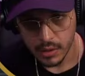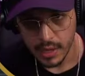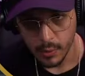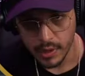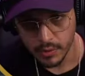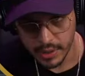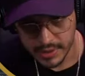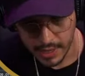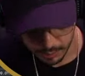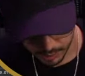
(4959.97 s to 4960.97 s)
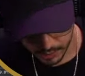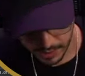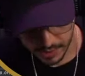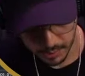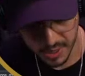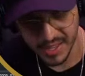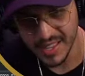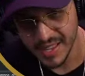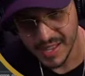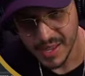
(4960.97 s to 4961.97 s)
that whenever I type like
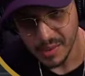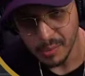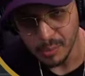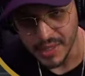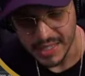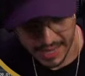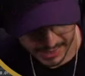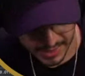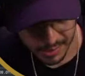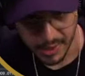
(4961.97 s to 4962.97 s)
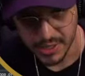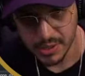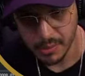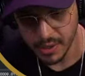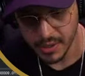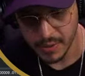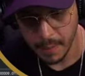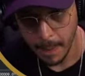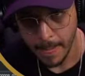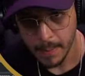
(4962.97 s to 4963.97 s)
beat exclamation mark,
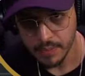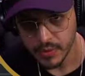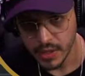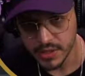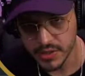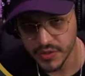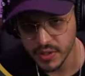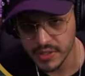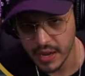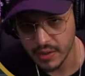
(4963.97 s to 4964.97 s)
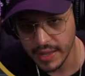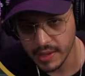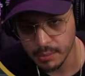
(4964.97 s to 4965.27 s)
It just fills out like a